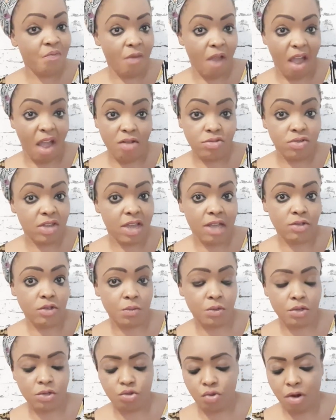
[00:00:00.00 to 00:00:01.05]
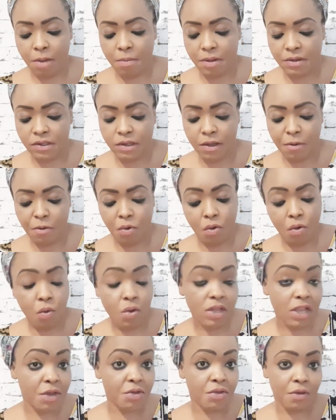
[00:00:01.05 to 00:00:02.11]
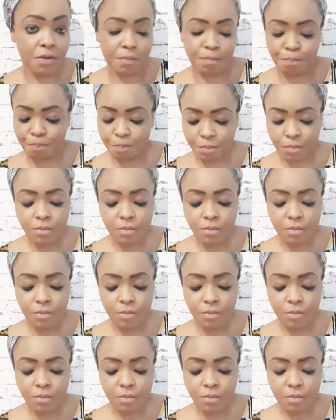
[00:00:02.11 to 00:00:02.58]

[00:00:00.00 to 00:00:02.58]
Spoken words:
I also get some subscribers there. Oh, what are you doing?